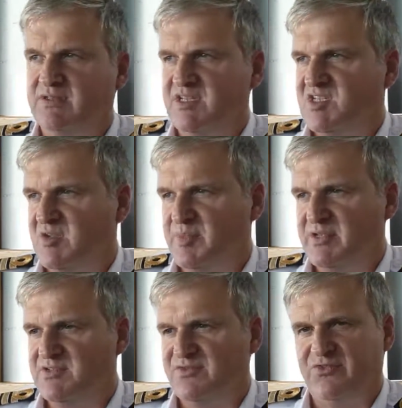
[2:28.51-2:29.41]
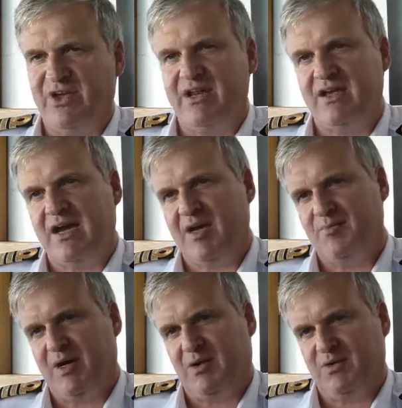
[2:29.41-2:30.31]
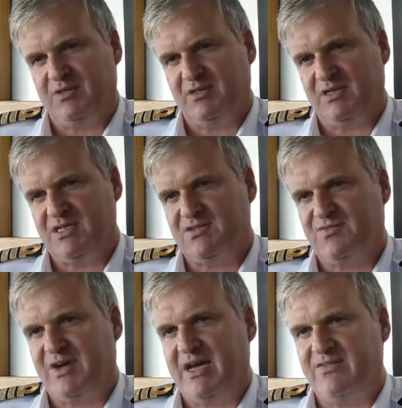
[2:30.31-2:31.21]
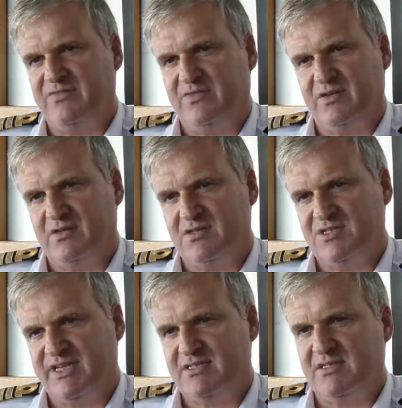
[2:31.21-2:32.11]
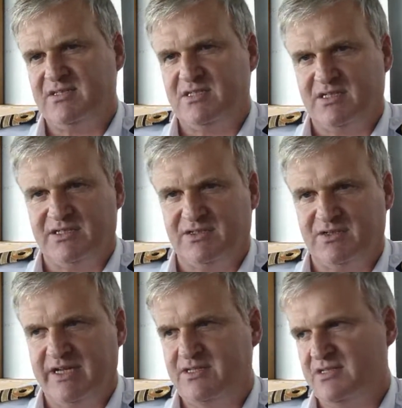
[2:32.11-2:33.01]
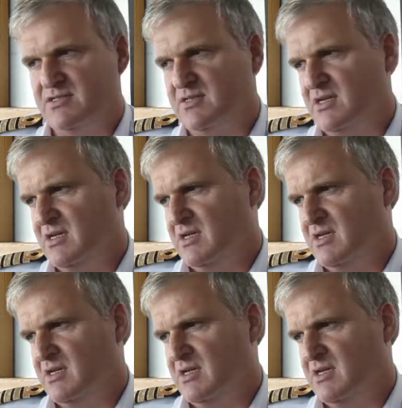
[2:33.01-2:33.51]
This ship is very high powered. It has 16 cylinder engines.